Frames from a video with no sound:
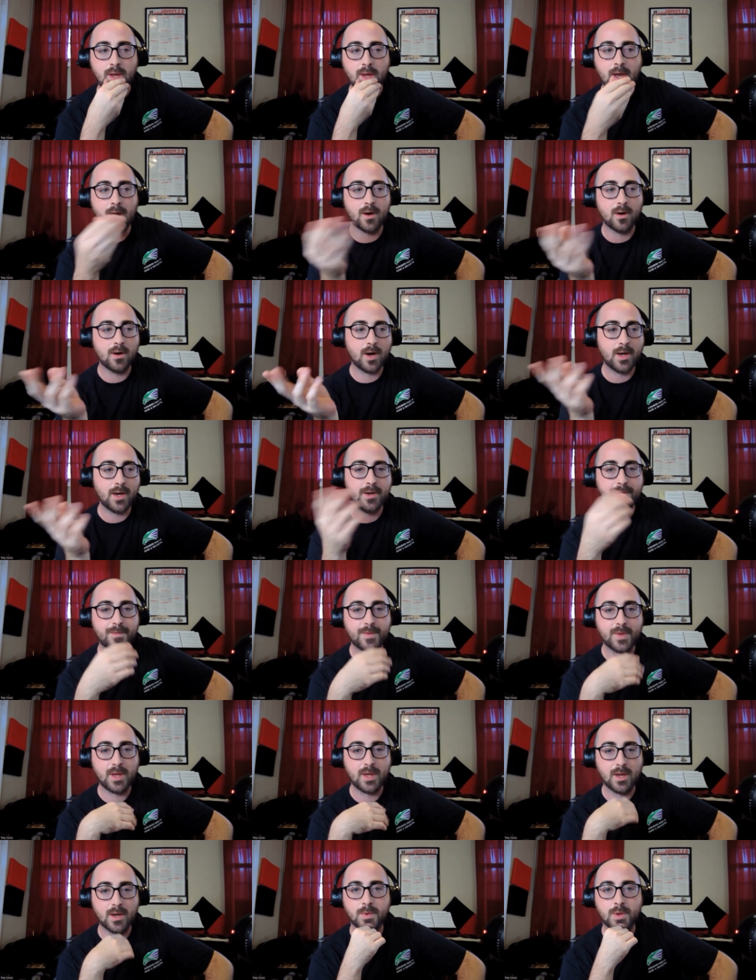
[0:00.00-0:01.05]
Yeah, a lot
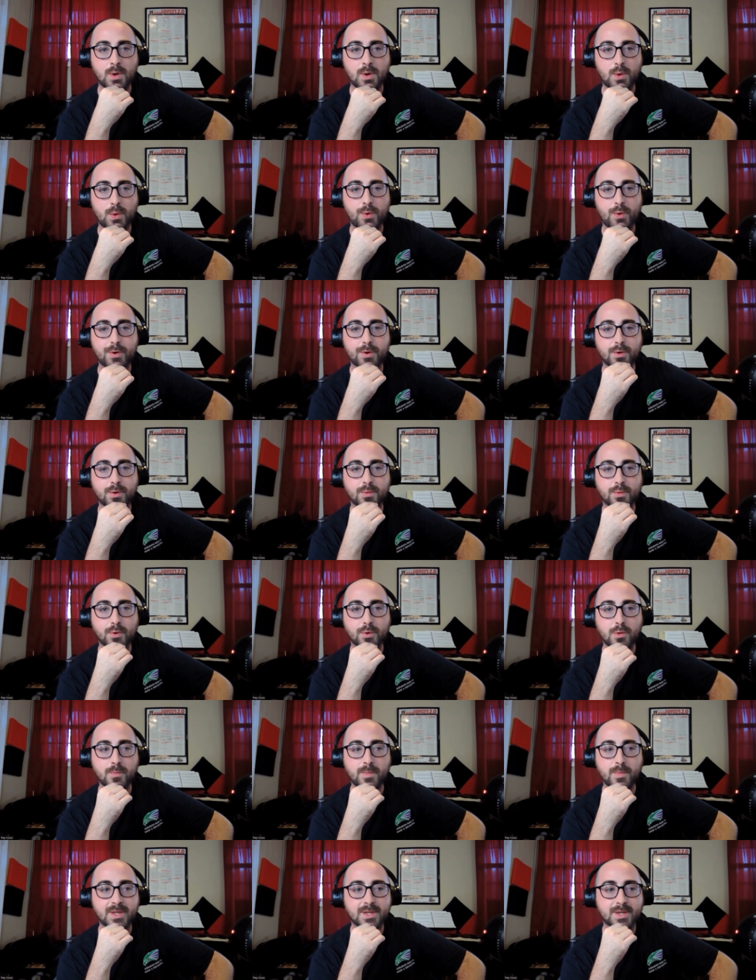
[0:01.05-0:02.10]
of the older
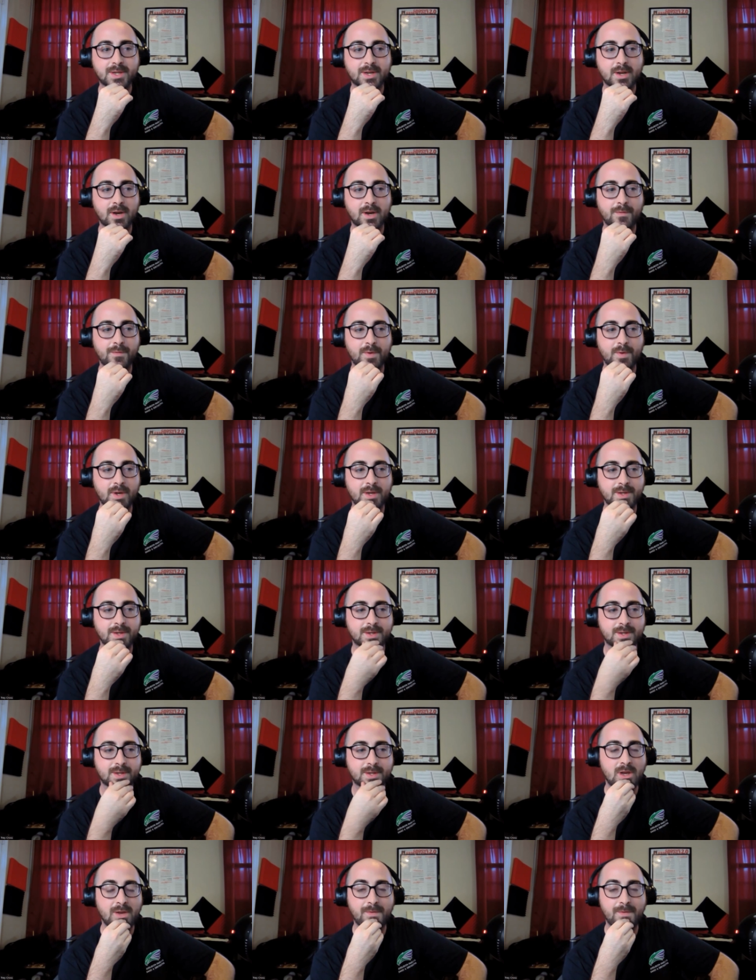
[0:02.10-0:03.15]
rudiment stuff
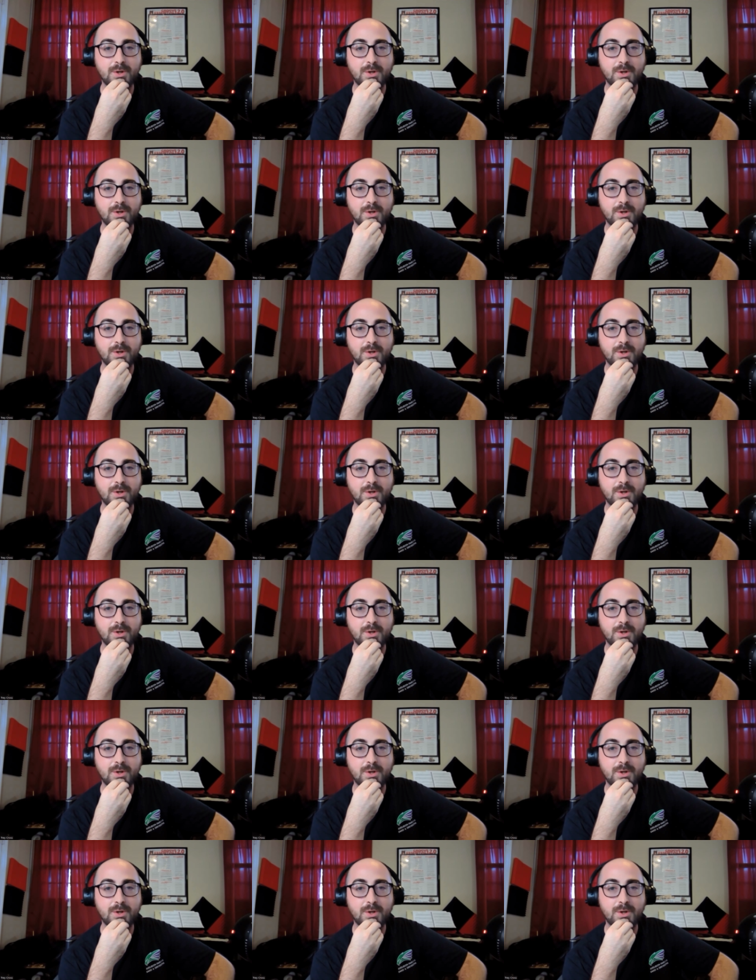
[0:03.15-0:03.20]
is,